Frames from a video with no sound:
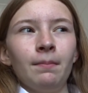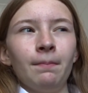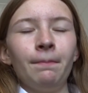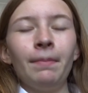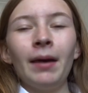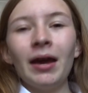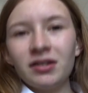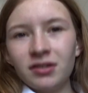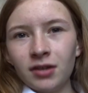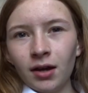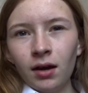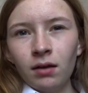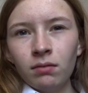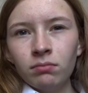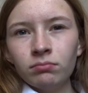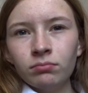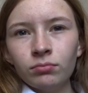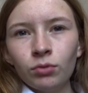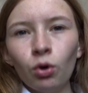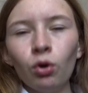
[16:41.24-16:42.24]
better
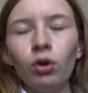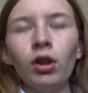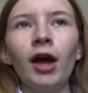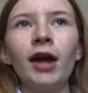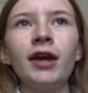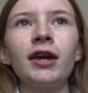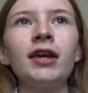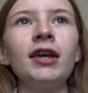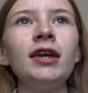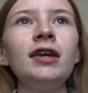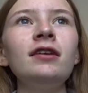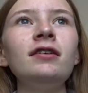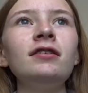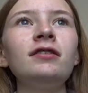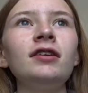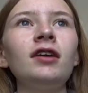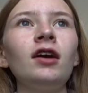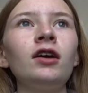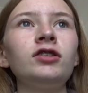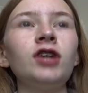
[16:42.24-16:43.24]
or, like,
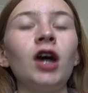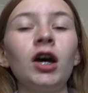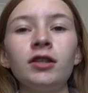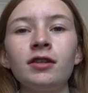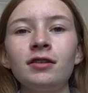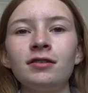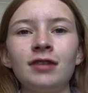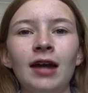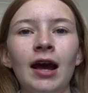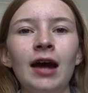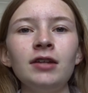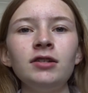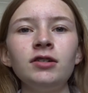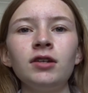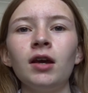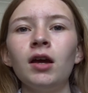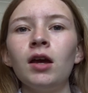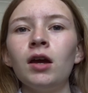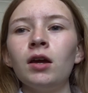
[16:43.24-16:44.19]
easier to understand,